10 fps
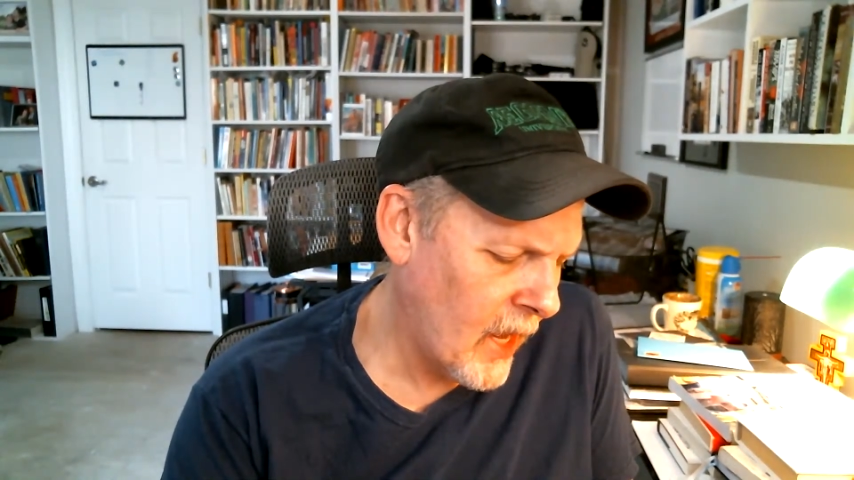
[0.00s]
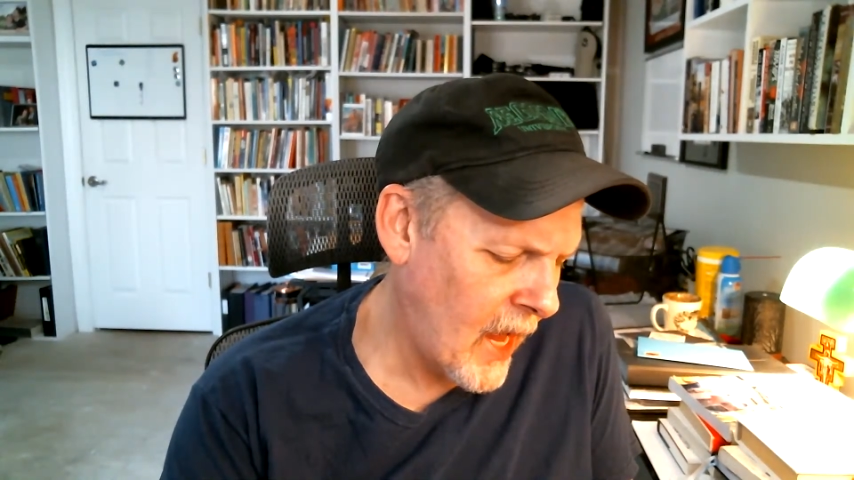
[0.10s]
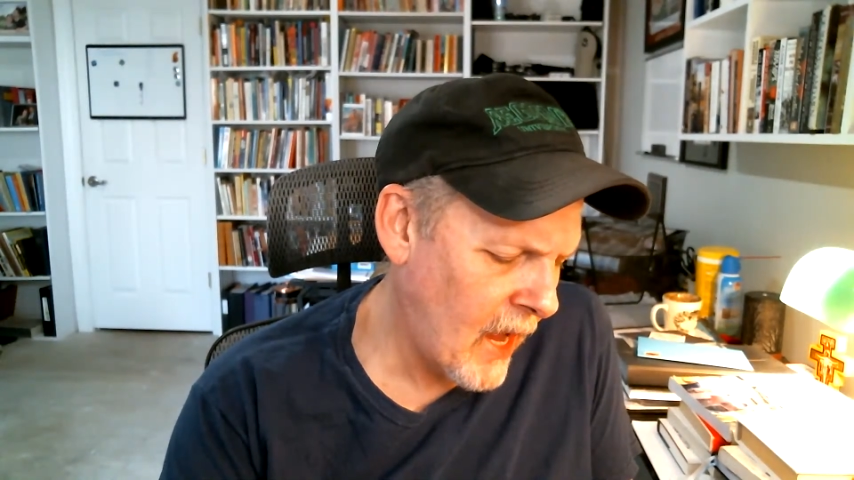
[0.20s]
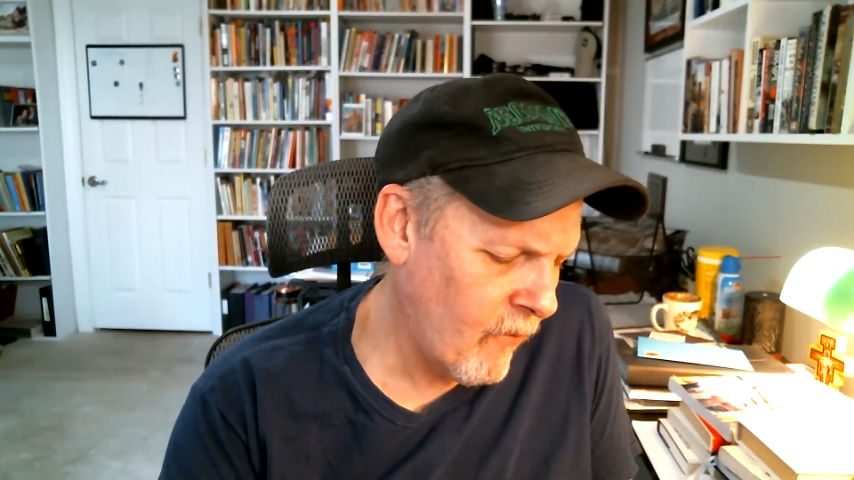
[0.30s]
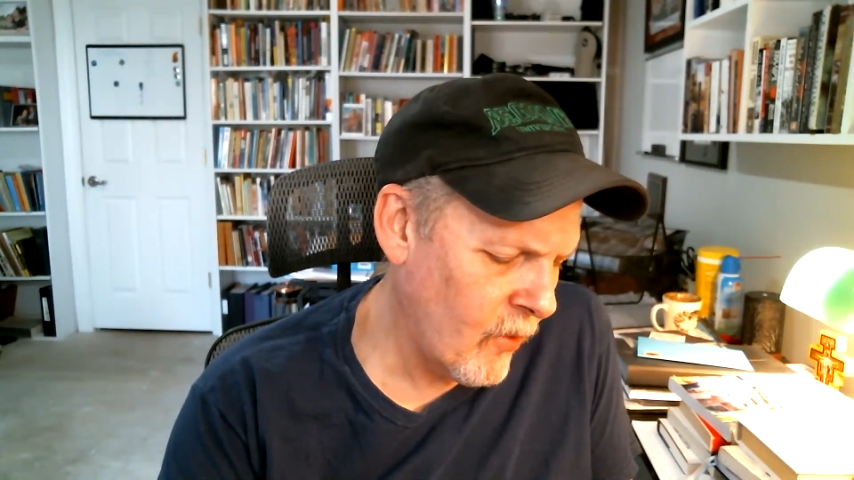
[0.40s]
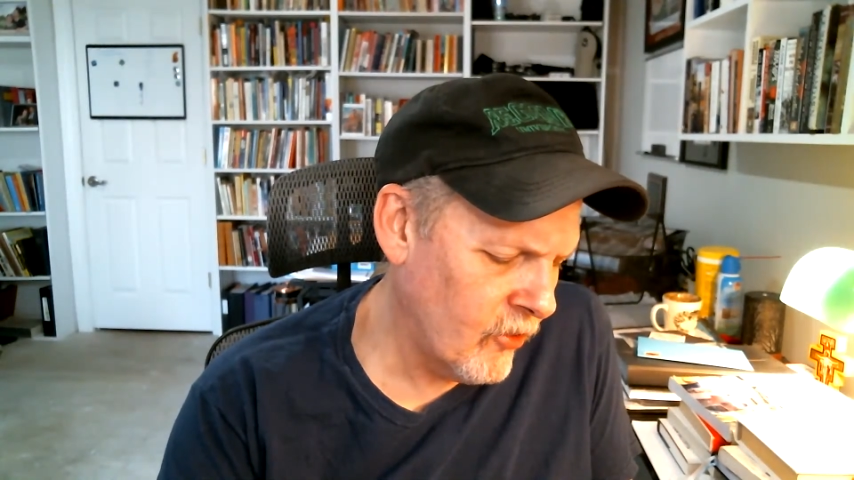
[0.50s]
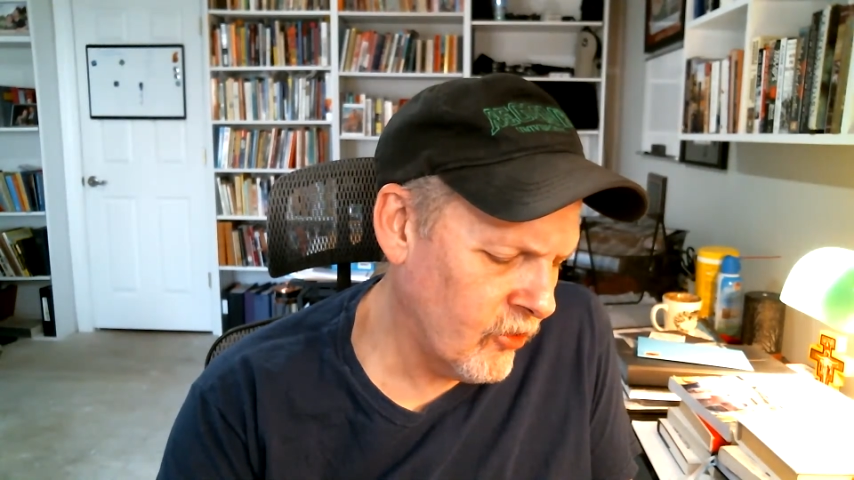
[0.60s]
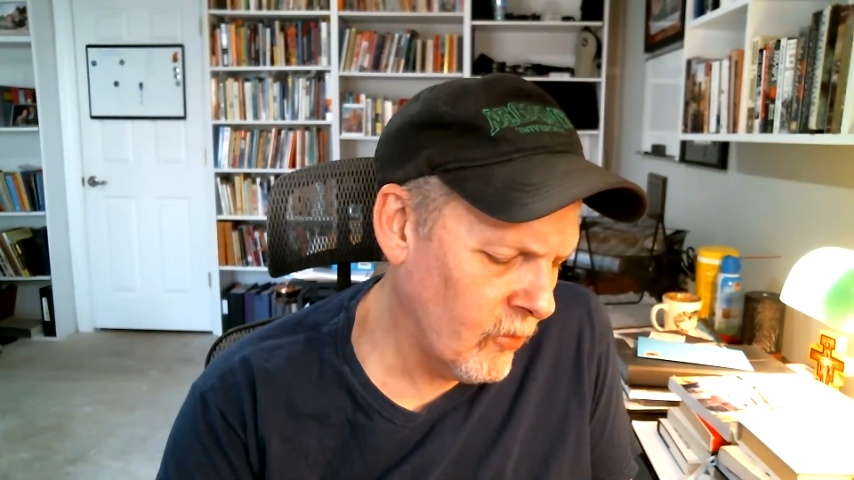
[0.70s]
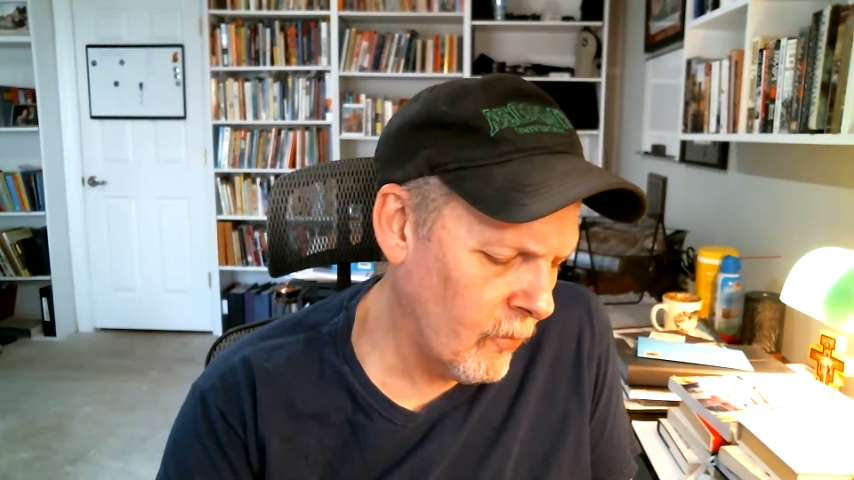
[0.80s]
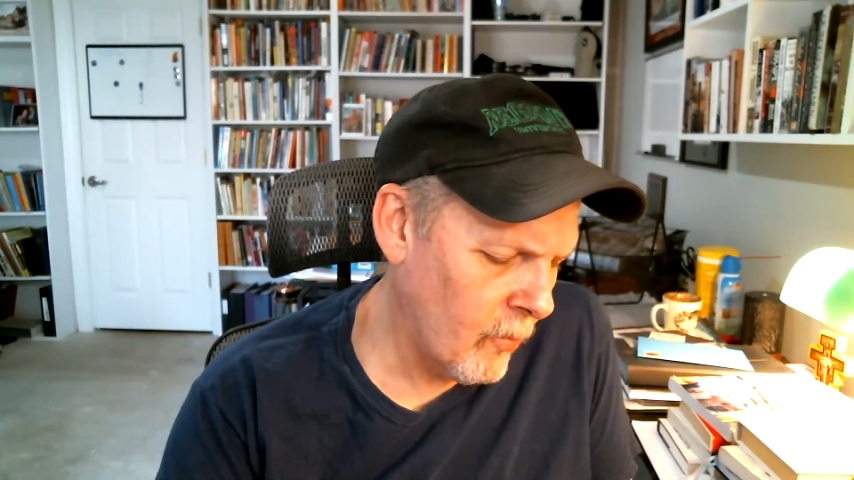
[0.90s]

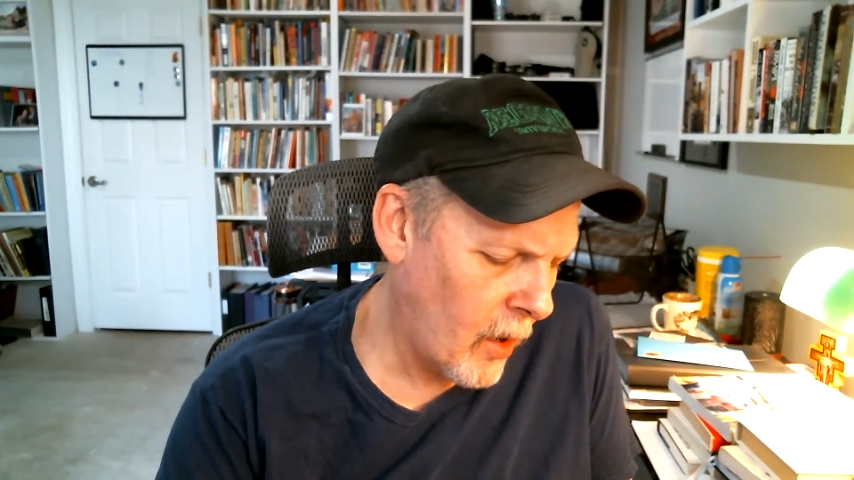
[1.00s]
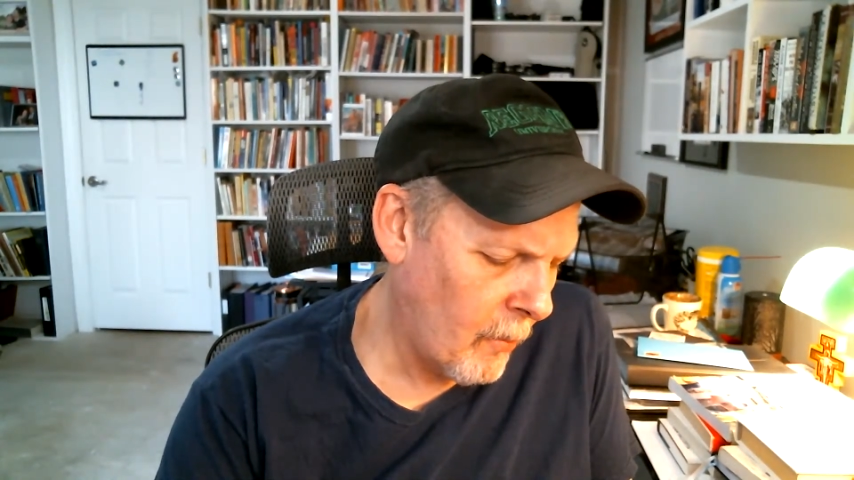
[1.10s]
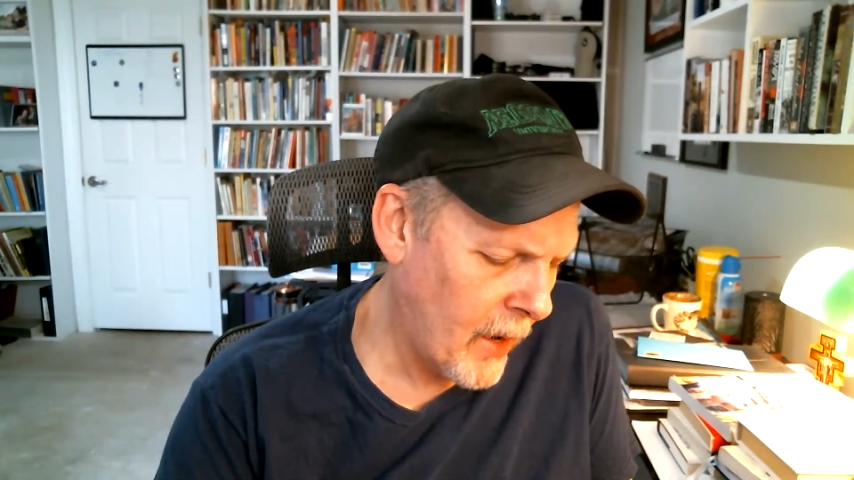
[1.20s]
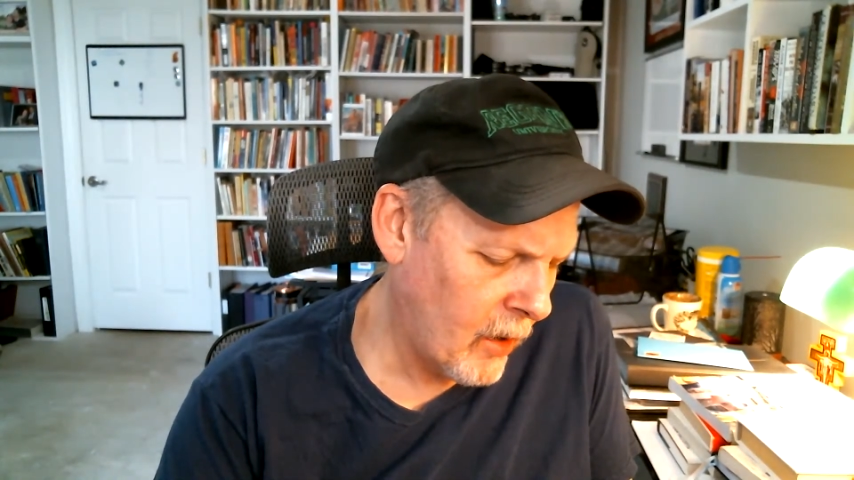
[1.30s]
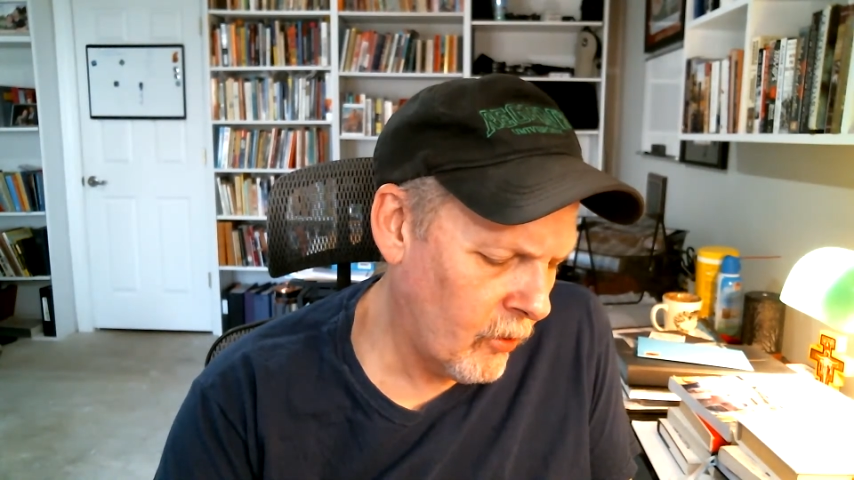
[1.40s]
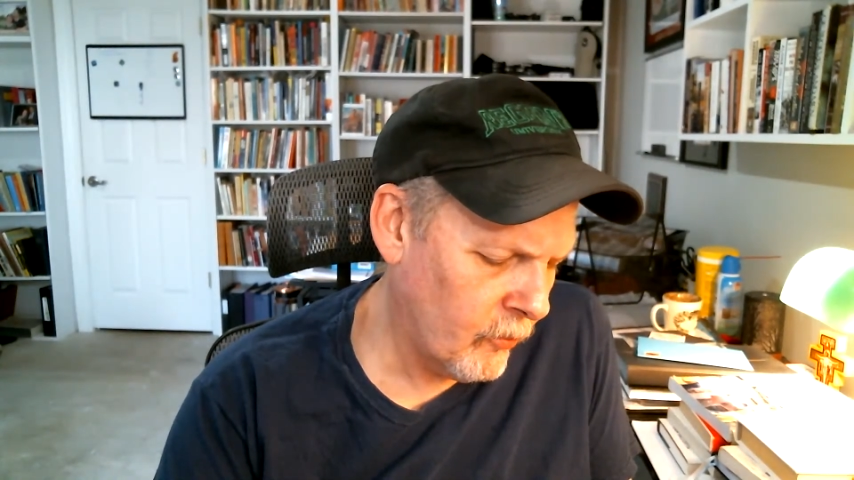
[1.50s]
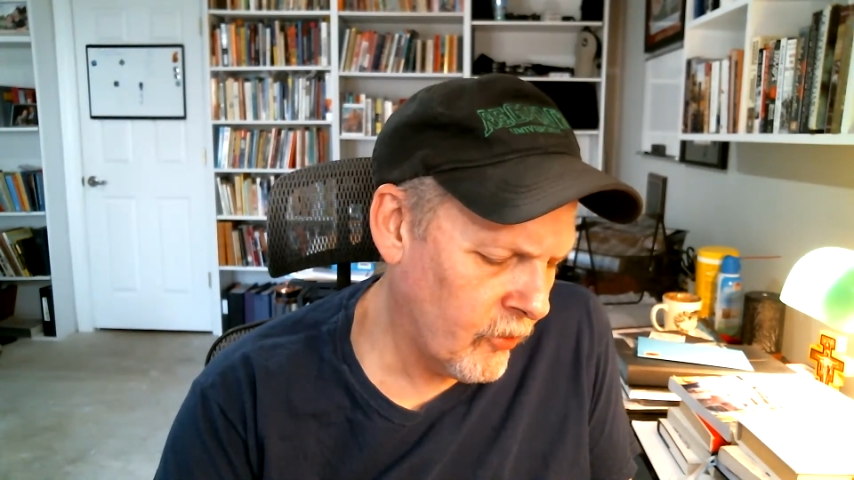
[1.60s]
average amount of